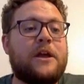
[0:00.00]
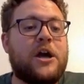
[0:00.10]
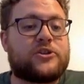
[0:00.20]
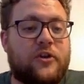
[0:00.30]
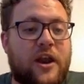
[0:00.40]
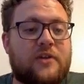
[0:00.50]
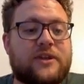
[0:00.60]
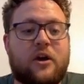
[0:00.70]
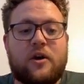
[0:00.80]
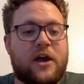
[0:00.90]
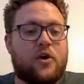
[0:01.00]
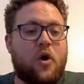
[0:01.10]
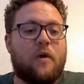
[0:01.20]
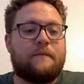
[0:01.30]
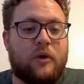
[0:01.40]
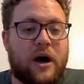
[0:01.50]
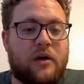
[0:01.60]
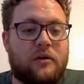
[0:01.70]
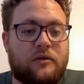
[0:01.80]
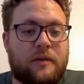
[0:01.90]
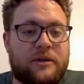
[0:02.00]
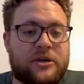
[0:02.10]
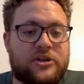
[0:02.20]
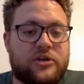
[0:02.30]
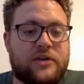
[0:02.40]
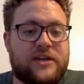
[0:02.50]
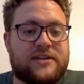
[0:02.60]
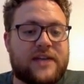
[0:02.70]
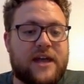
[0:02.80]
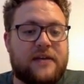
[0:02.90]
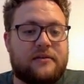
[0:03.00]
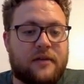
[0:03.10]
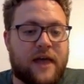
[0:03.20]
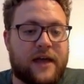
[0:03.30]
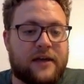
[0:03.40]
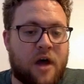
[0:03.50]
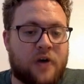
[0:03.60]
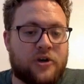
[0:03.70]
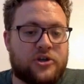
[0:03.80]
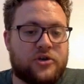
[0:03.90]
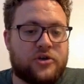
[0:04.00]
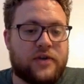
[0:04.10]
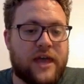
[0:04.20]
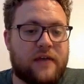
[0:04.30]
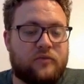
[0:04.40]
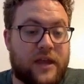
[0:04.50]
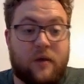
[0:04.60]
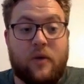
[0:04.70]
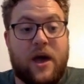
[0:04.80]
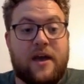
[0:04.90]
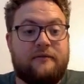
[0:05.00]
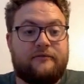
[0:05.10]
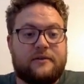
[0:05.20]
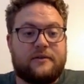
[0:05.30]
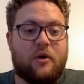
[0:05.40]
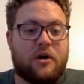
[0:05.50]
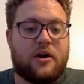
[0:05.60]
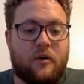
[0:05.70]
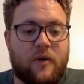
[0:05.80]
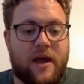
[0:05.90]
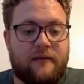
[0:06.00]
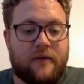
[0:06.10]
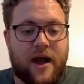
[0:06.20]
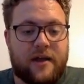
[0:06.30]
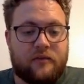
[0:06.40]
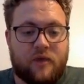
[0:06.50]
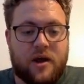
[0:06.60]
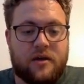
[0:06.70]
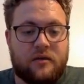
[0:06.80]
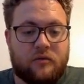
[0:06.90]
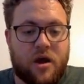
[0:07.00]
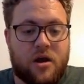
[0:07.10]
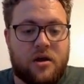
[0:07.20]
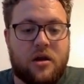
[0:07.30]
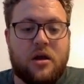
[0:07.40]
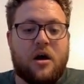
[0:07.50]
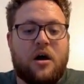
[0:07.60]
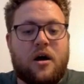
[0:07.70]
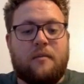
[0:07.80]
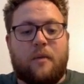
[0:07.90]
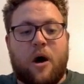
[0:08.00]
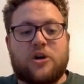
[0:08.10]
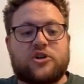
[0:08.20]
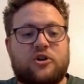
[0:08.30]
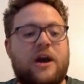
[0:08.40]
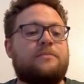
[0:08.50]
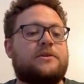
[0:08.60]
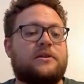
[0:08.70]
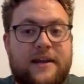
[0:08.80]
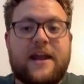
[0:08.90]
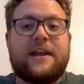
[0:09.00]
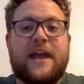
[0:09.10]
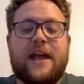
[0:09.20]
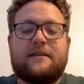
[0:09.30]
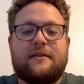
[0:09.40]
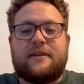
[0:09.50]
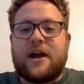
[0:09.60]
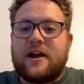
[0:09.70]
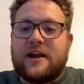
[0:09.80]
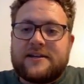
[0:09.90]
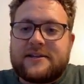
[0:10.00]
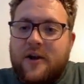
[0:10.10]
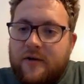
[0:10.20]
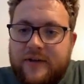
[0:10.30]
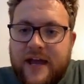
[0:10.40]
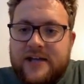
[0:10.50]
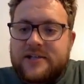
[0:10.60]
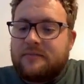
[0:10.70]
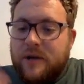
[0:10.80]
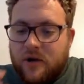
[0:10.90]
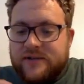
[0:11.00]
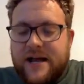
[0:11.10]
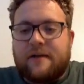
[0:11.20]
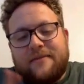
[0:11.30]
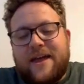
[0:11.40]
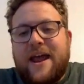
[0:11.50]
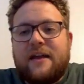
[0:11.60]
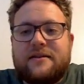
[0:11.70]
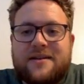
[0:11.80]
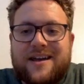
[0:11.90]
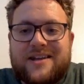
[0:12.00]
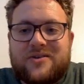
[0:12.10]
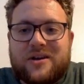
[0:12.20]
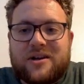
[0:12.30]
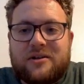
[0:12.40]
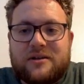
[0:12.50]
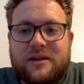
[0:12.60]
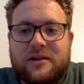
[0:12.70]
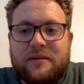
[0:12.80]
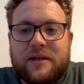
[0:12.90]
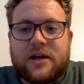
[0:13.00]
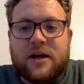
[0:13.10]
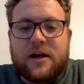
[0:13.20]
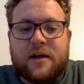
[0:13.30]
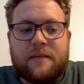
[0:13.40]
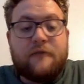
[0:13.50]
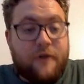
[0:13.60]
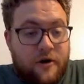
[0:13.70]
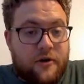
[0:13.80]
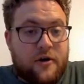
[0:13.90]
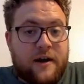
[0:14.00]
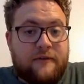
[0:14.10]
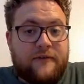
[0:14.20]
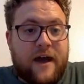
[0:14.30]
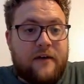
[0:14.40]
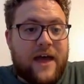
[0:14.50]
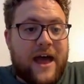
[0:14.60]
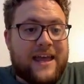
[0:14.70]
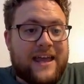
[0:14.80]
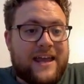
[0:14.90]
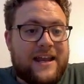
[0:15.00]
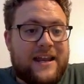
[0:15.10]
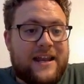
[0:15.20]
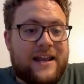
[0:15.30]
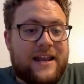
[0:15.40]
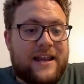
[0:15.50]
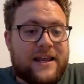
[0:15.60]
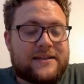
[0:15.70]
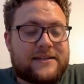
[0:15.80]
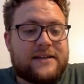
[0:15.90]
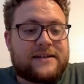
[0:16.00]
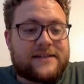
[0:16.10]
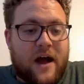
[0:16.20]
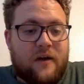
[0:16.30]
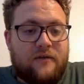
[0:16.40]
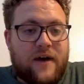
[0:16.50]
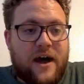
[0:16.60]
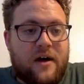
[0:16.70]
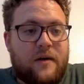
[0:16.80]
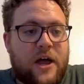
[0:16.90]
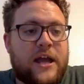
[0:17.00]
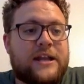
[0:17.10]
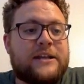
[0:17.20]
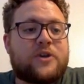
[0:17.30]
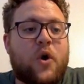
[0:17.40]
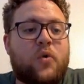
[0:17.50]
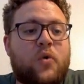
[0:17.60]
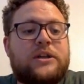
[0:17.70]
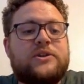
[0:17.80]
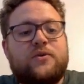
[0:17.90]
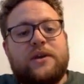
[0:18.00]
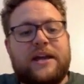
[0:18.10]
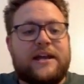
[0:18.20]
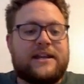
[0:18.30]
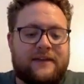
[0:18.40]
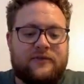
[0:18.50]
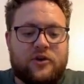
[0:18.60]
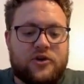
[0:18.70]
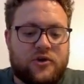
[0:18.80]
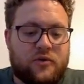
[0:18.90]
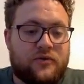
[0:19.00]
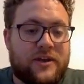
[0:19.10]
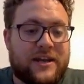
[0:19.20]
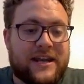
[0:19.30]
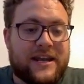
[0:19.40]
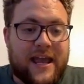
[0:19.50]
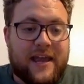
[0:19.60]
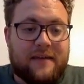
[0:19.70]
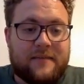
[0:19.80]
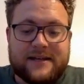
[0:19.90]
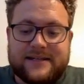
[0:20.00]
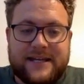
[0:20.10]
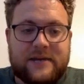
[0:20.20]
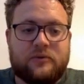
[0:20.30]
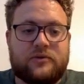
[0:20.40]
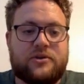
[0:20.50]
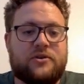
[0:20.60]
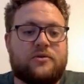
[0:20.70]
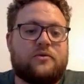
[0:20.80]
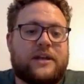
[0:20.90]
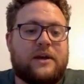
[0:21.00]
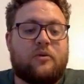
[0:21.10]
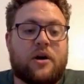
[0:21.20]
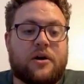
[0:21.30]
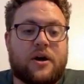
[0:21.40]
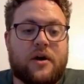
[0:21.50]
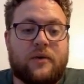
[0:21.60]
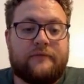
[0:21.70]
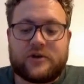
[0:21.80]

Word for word: So then I was like, okay, cool. Well, let me just do this then. Like, I'll just do get get wave, get water dot wave, right? And run run um, our script. And yet again, there is the notification, but no sound. Then I dug into it a little bit um, further and found that in this sound file, it is only doing it if you do the name is equal to get water dot wave.